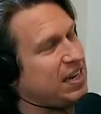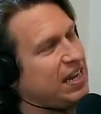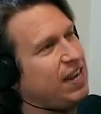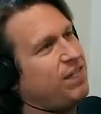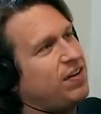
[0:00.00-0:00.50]

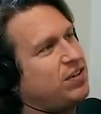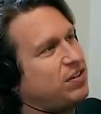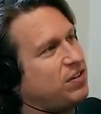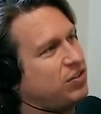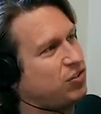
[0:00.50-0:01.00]
even
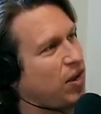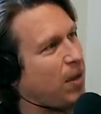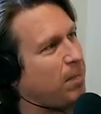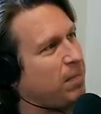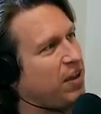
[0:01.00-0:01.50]

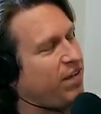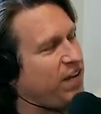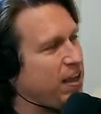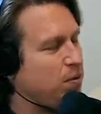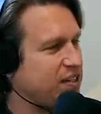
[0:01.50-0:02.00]
Trump, if
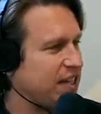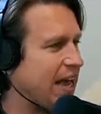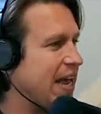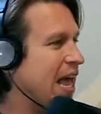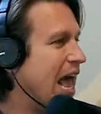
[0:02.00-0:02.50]
he was
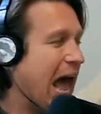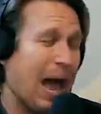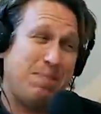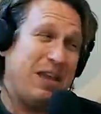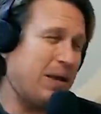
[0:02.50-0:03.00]
like,
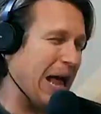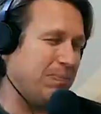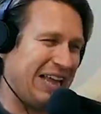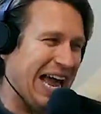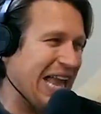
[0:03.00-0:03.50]

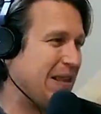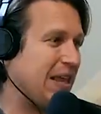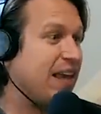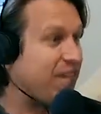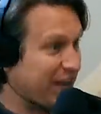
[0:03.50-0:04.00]

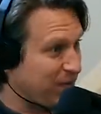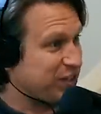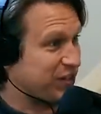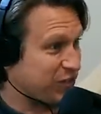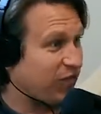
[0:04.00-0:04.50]
like if he
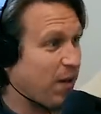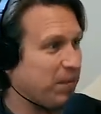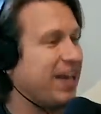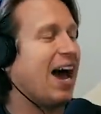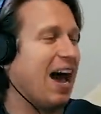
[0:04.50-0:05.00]
was
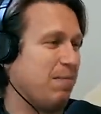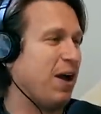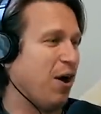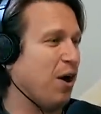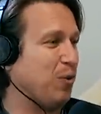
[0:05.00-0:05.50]
fumbling,
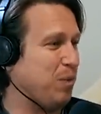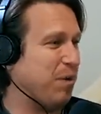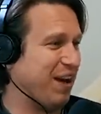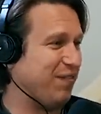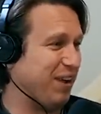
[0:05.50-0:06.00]
my heart would
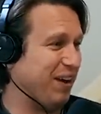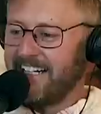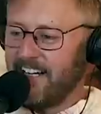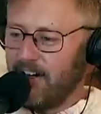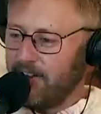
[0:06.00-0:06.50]
break for I
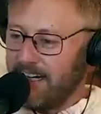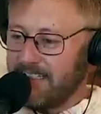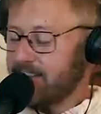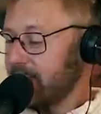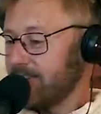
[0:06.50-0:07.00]
know.
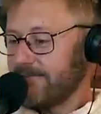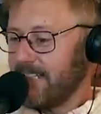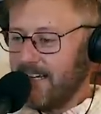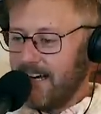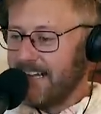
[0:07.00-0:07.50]
It
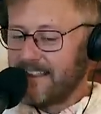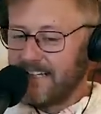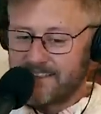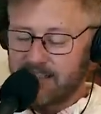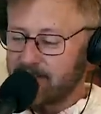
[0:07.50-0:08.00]
doesn't matter. I
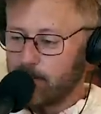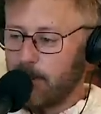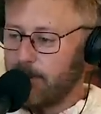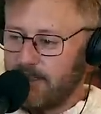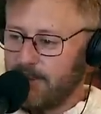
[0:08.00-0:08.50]
think it's because of
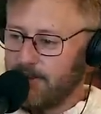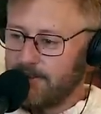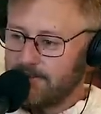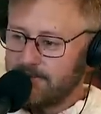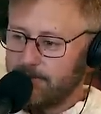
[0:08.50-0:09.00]
what we do.
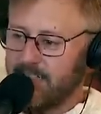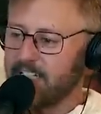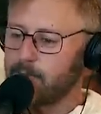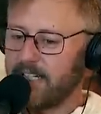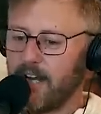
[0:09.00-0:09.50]
It's
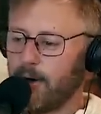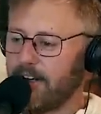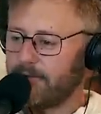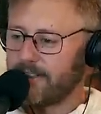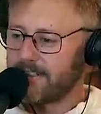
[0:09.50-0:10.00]
because we know what
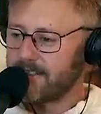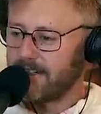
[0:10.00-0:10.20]
it feels